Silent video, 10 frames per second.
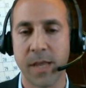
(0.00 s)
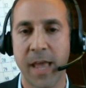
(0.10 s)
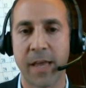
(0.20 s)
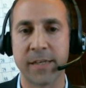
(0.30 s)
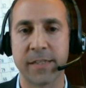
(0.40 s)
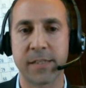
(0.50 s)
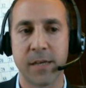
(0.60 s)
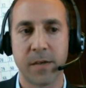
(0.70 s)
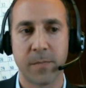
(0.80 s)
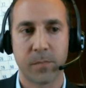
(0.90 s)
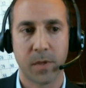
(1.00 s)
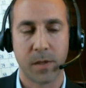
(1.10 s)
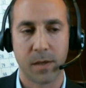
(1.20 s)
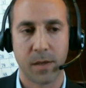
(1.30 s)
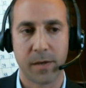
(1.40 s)
And
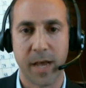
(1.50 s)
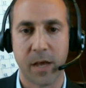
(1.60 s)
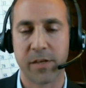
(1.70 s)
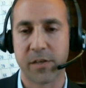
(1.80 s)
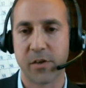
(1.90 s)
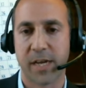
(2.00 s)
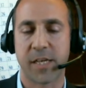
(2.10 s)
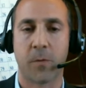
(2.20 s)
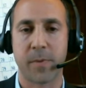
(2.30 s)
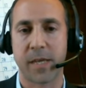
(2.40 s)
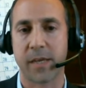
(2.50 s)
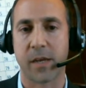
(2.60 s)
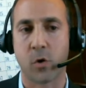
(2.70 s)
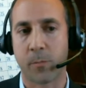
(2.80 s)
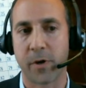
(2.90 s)
not only did you guys help me
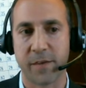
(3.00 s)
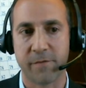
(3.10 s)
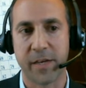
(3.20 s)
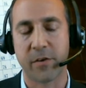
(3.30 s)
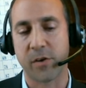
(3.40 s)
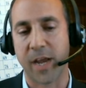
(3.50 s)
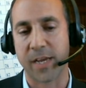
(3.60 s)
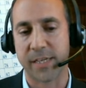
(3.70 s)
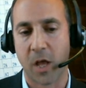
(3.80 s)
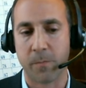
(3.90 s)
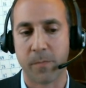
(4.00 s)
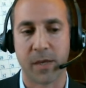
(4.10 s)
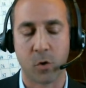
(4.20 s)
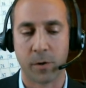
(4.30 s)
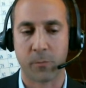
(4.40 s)
incorporate the video, you guys helped me
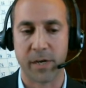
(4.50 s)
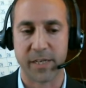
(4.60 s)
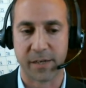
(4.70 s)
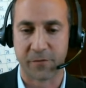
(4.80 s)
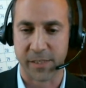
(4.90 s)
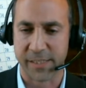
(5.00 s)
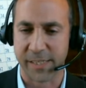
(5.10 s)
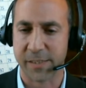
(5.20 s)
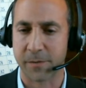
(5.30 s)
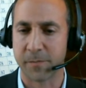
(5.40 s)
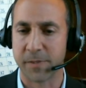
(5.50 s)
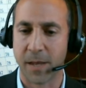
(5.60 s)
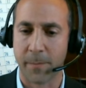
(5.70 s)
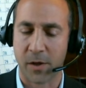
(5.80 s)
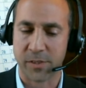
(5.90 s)
incorporate different systems, and
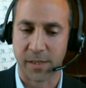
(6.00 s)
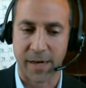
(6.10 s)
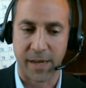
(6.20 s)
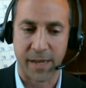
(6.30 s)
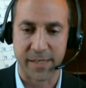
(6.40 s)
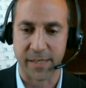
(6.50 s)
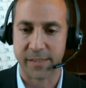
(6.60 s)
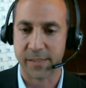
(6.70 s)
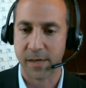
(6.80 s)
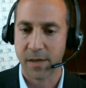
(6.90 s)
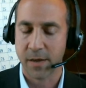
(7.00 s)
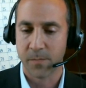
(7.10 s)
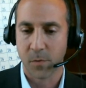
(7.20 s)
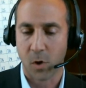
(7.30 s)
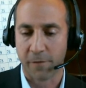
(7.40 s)
I bounced a lot of ideas
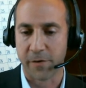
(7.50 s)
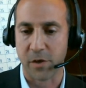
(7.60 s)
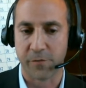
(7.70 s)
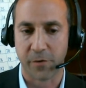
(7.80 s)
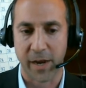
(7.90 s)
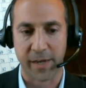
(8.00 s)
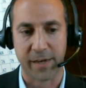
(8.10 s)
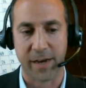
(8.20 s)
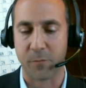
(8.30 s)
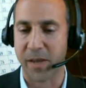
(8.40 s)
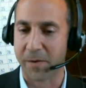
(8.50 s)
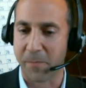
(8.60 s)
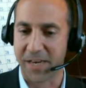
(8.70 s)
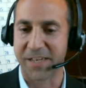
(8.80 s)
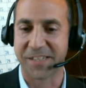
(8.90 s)
off of you, Frank. And I, we had
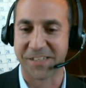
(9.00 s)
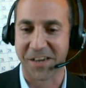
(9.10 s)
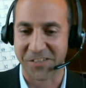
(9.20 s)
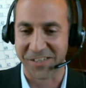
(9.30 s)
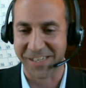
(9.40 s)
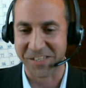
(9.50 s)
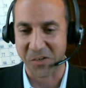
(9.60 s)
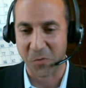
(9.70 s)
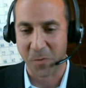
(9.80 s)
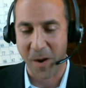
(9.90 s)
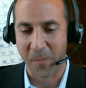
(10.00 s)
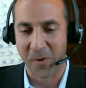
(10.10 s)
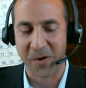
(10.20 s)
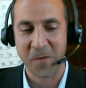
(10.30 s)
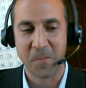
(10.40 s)
many discussions, as you can
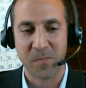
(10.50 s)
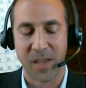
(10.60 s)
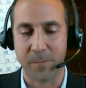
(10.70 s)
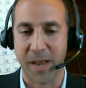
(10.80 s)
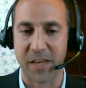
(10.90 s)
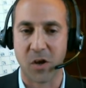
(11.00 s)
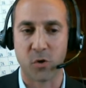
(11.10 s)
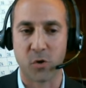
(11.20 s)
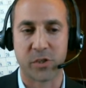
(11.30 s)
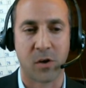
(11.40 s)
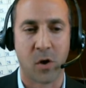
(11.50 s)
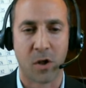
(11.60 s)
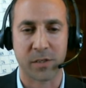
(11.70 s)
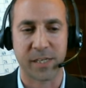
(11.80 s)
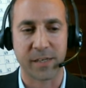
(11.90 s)
remember, and many coaching
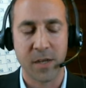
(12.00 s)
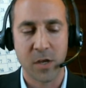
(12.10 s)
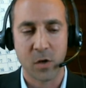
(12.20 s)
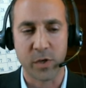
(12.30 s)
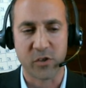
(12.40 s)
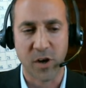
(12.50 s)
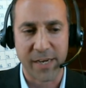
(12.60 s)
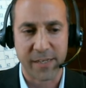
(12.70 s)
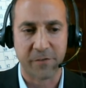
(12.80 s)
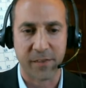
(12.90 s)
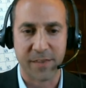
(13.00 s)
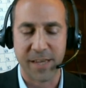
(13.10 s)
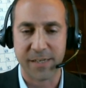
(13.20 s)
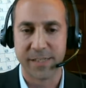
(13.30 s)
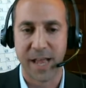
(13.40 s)
calls, and we tried different
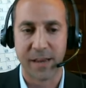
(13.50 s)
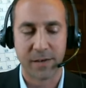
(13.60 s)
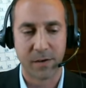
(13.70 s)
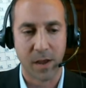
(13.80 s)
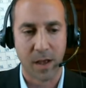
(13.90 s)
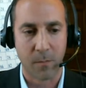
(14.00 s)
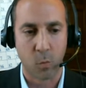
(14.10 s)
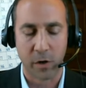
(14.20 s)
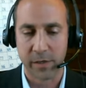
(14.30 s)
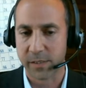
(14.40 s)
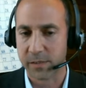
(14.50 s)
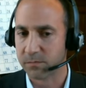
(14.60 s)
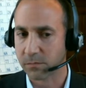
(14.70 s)
things that um, worked,